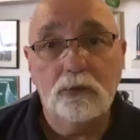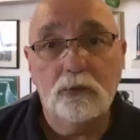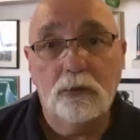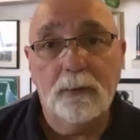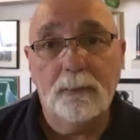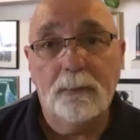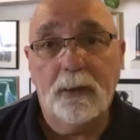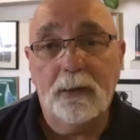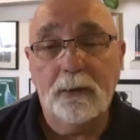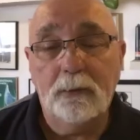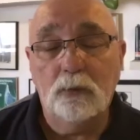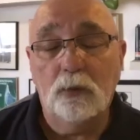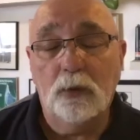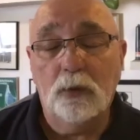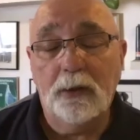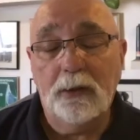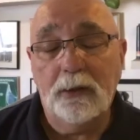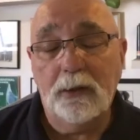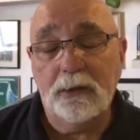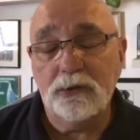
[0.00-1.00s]
Chronic Pain
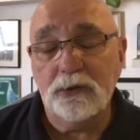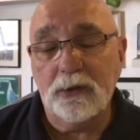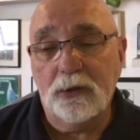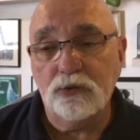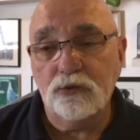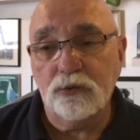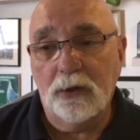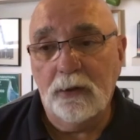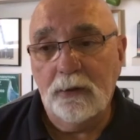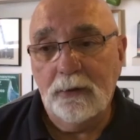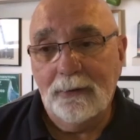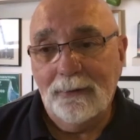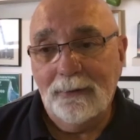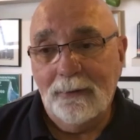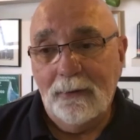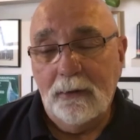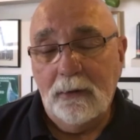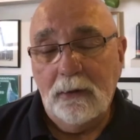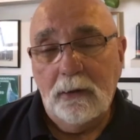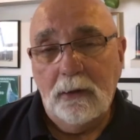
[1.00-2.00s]
Week, etc.
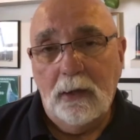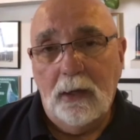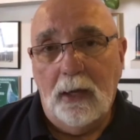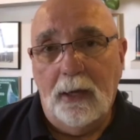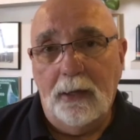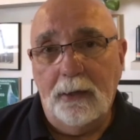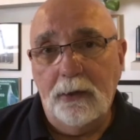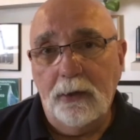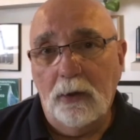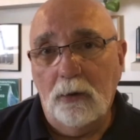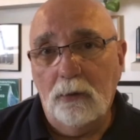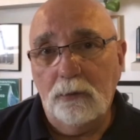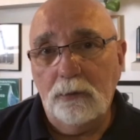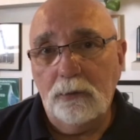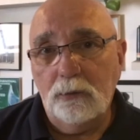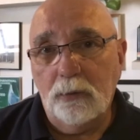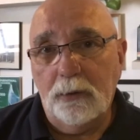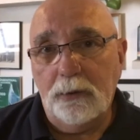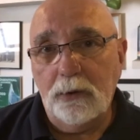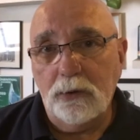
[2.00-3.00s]
And
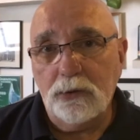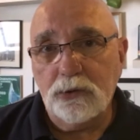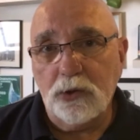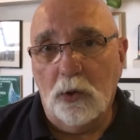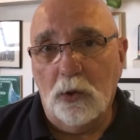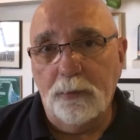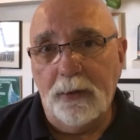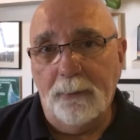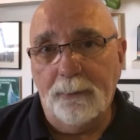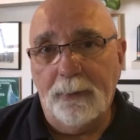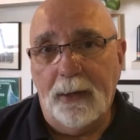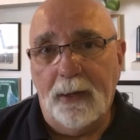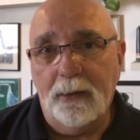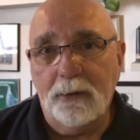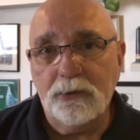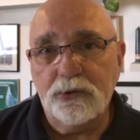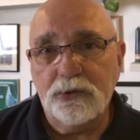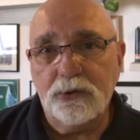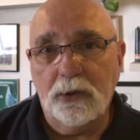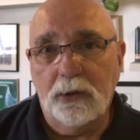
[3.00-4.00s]
when you told me
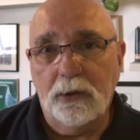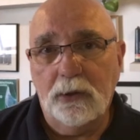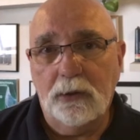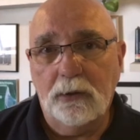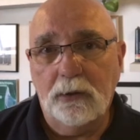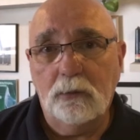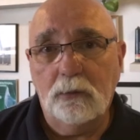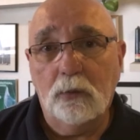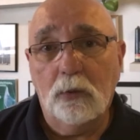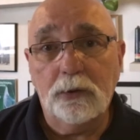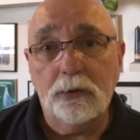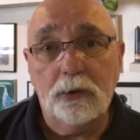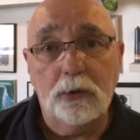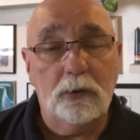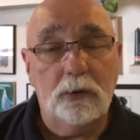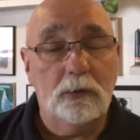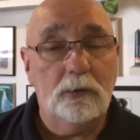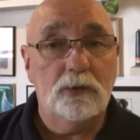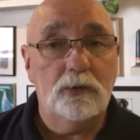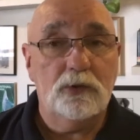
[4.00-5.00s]
about what
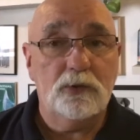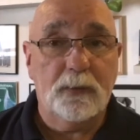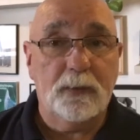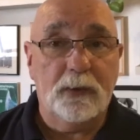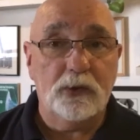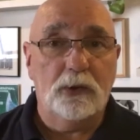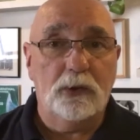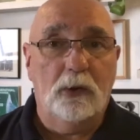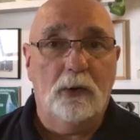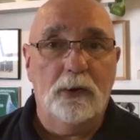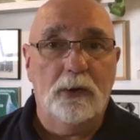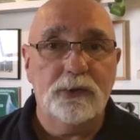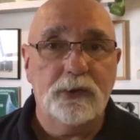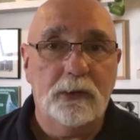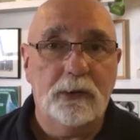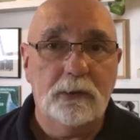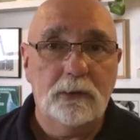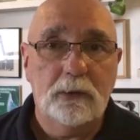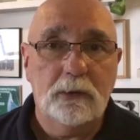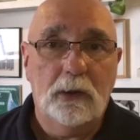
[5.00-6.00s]
you specialise
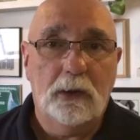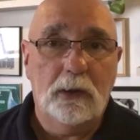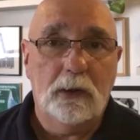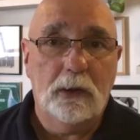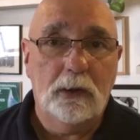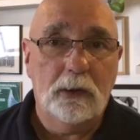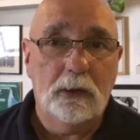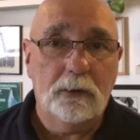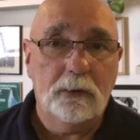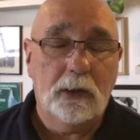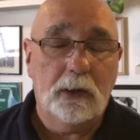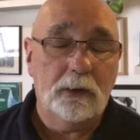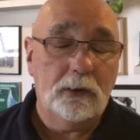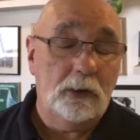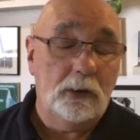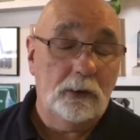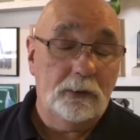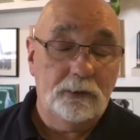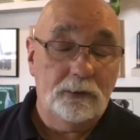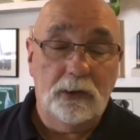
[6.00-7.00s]
in, that
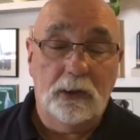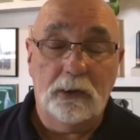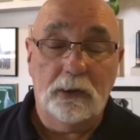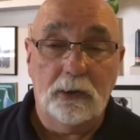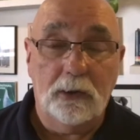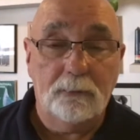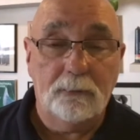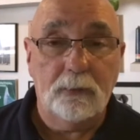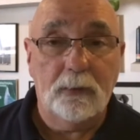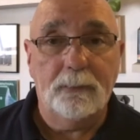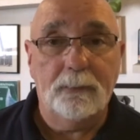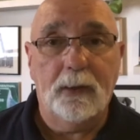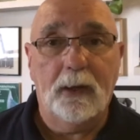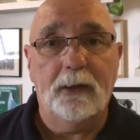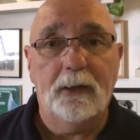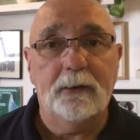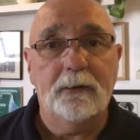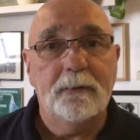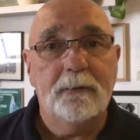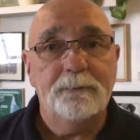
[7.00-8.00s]
you live with
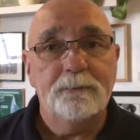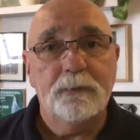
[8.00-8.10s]
pain,